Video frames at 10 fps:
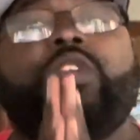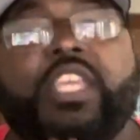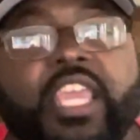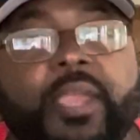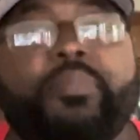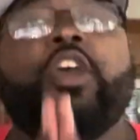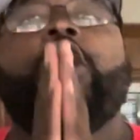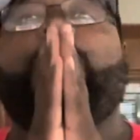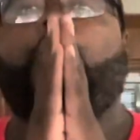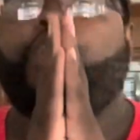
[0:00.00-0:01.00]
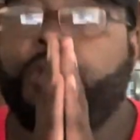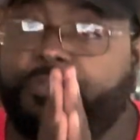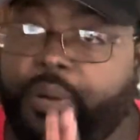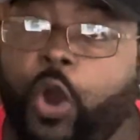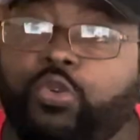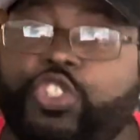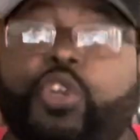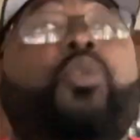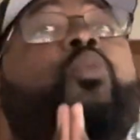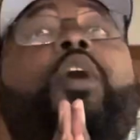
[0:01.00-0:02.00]
keep your composure,
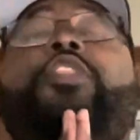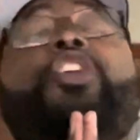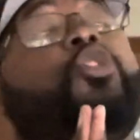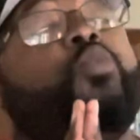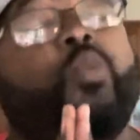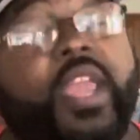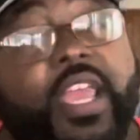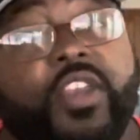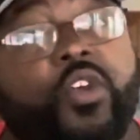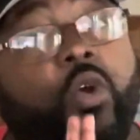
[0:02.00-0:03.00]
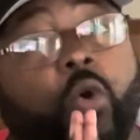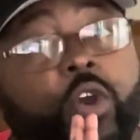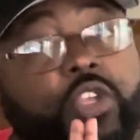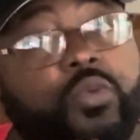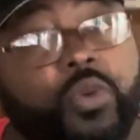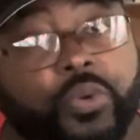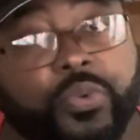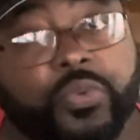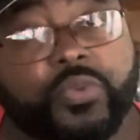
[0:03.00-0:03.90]
whether you win or you lose.